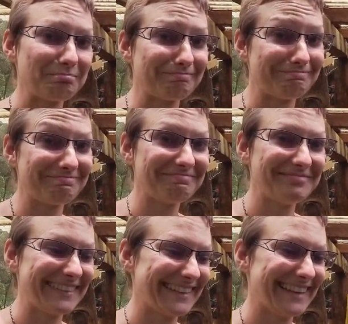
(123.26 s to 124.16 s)
Mm,
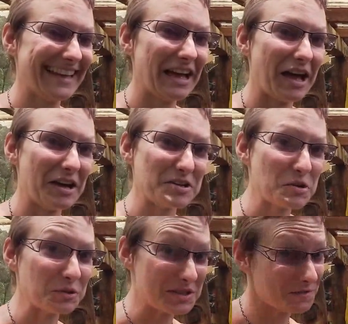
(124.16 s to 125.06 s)
I just
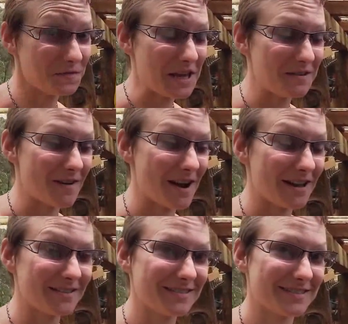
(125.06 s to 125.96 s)
hold his feet,
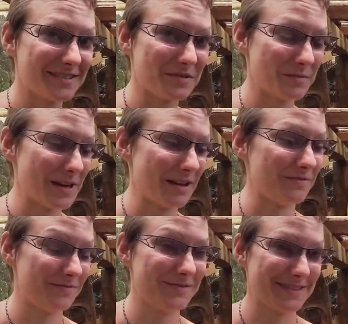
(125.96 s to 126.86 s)
right? Yeah. So I'm gonna
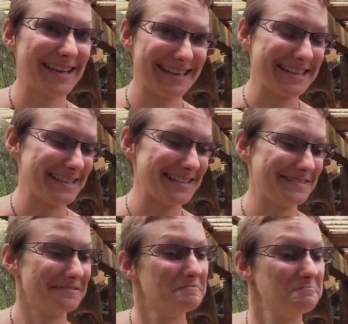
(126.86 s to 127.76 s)
have like his
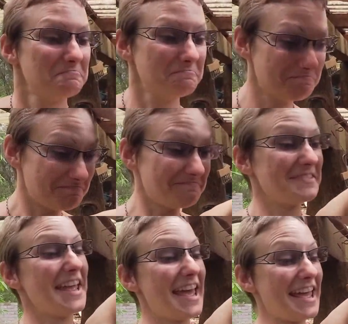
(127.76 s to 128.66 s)

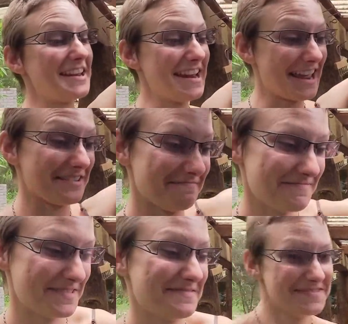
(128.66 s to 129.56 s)
head and
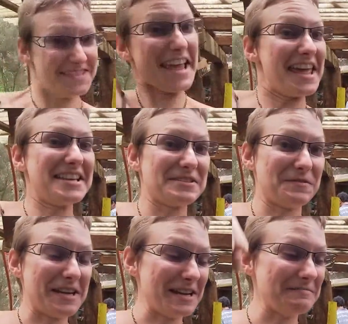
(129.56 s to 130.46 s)
yank his
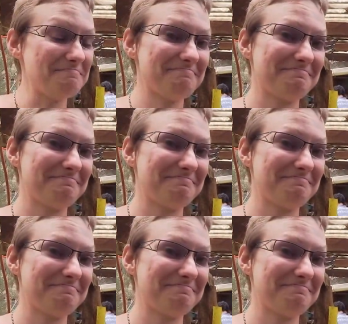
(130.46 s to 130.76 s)
feet up.